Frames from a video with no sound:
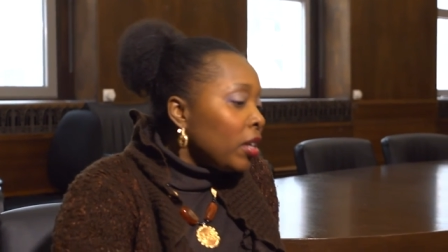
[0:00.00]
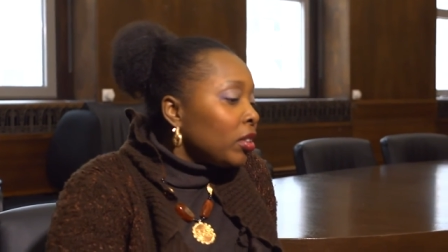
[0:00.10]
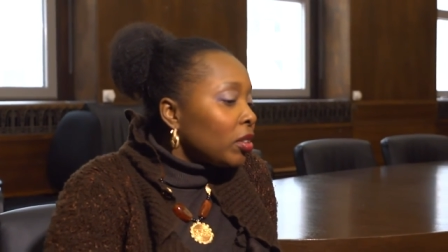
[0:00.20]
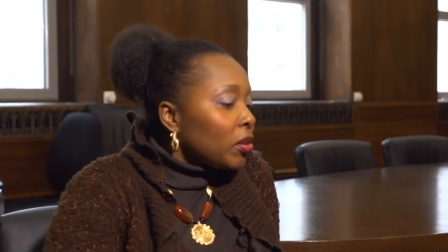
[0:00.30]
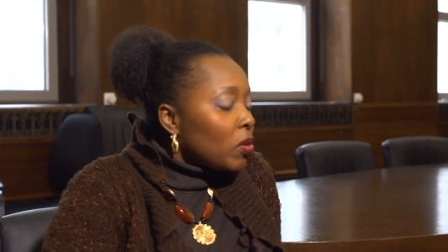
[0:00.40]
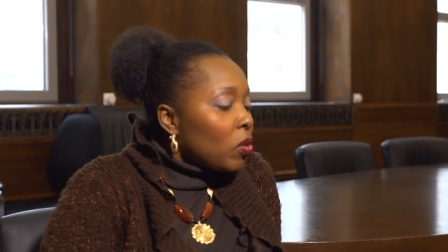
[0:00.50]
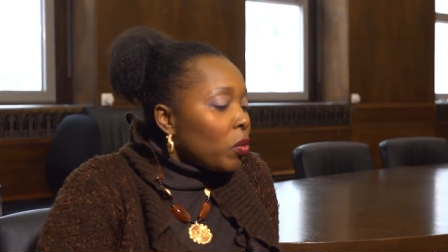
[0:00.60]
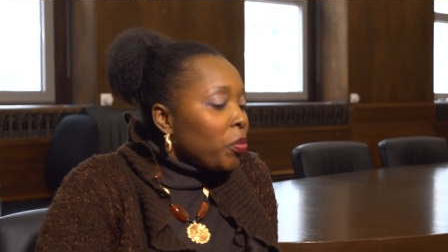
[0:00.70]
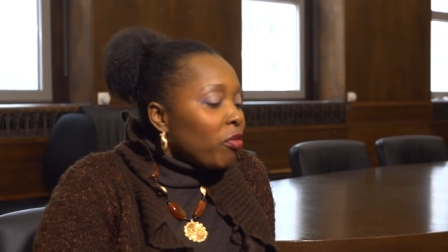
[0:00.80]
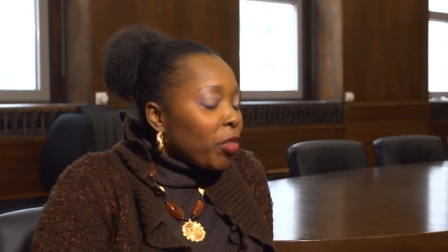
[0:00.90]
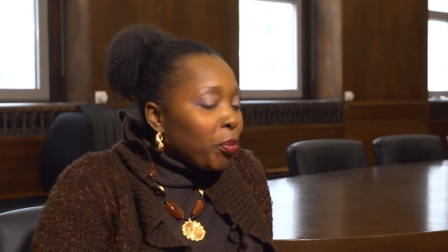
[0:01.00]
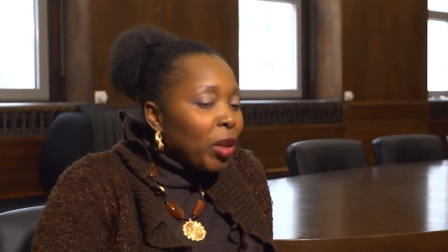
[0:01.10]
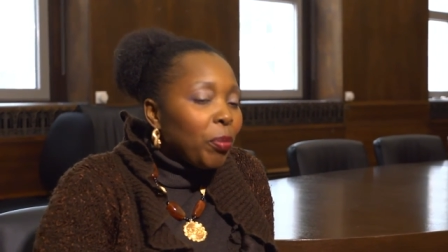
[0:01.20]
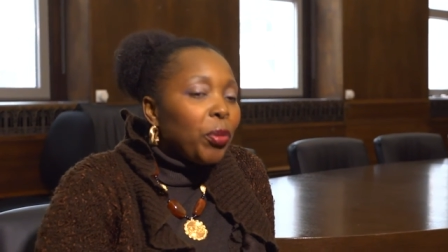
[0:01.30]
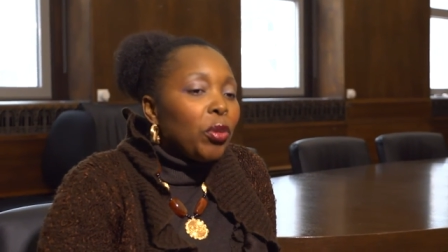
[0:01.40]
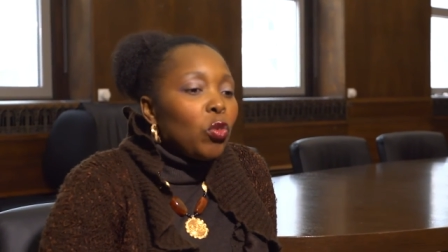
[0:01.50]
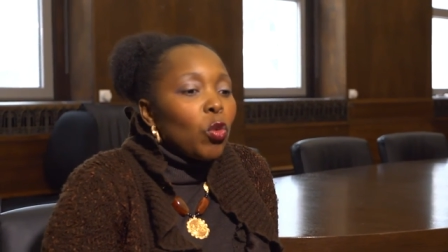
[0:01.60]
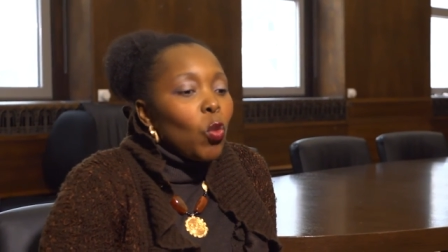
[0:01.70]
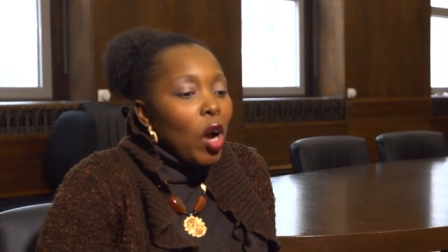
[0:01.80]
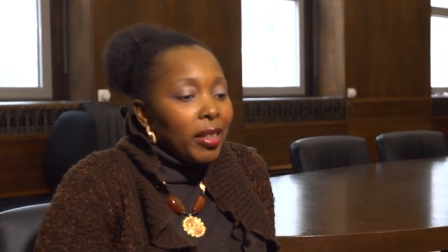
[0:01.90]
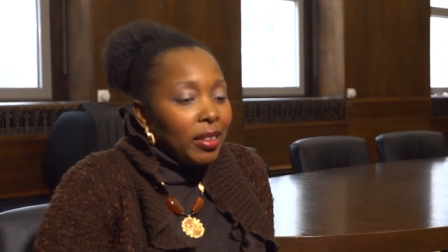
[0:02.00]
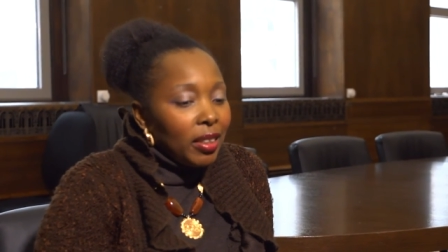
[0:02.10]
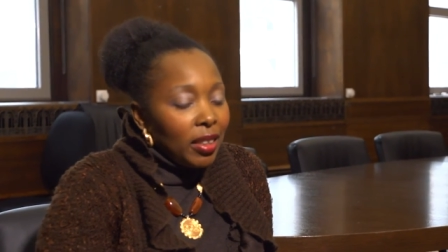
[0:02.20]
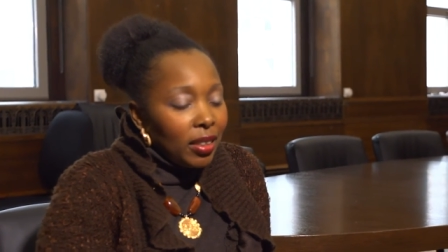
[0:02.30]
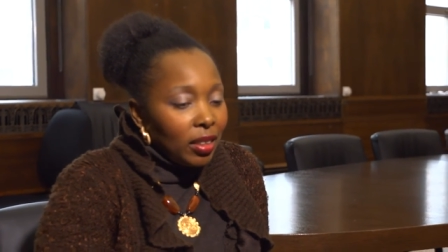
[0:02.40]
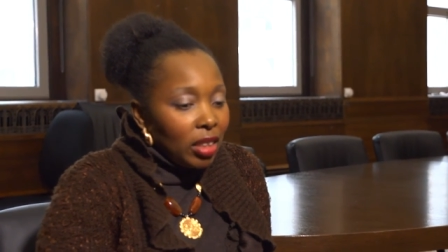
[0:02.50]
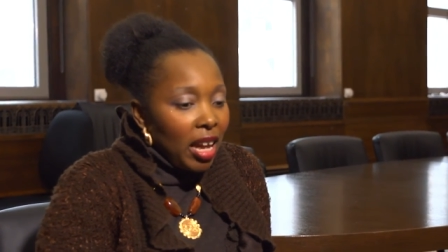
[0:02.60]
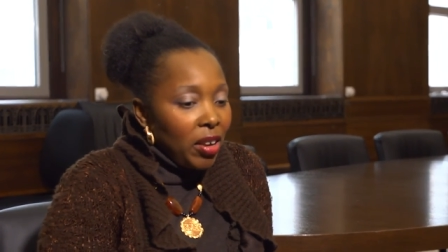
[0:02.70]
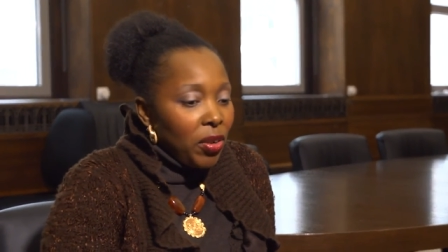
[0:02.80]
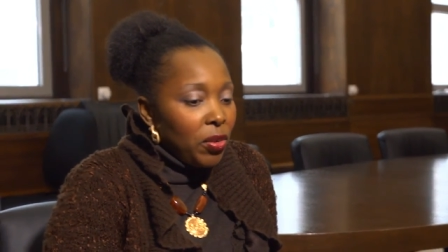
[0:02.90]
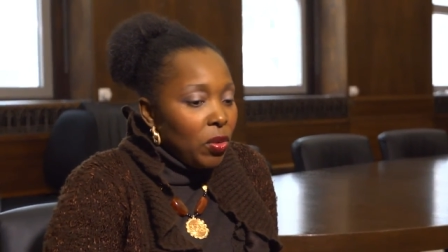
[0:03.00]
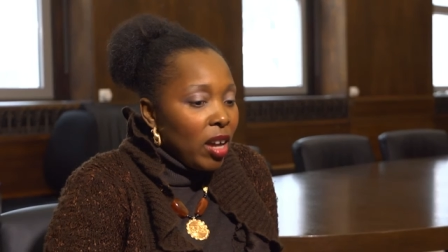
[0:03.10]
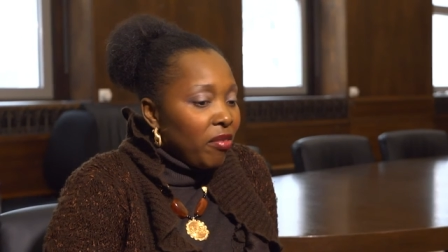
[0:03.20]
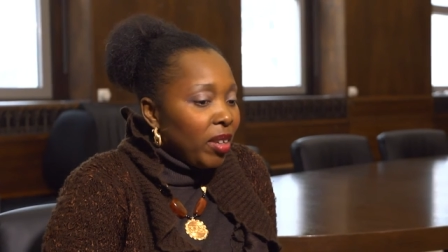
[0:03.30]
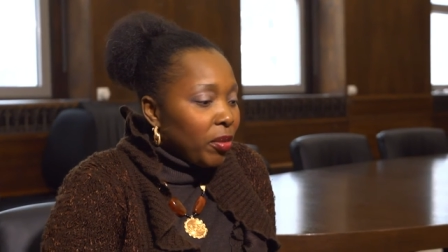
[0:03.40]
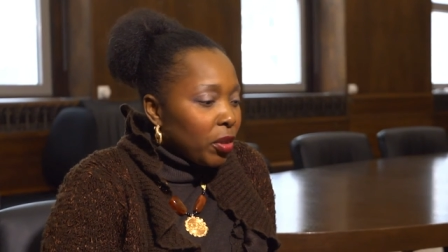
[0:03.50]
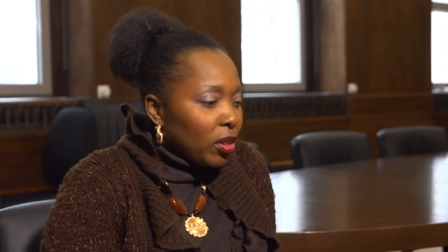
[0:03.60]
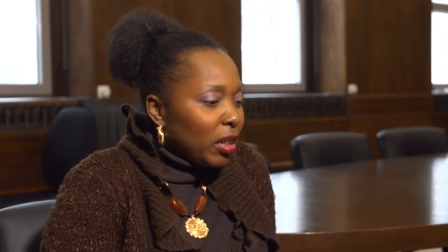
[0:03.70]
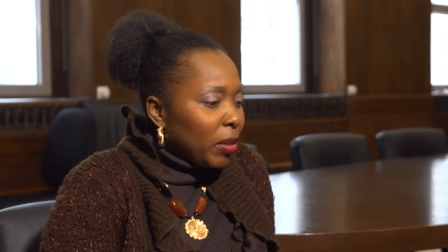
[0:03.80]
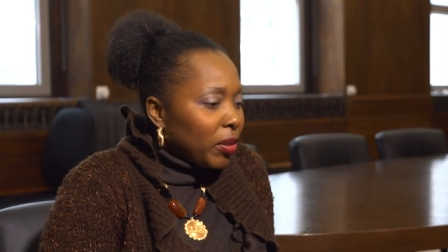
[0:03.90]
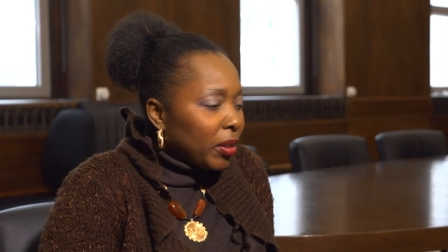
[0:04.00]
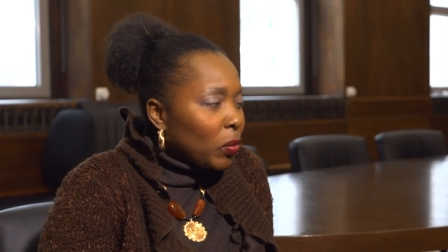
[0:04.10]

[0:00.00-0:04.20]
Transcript: So for people who are watching this and who have never thought about it,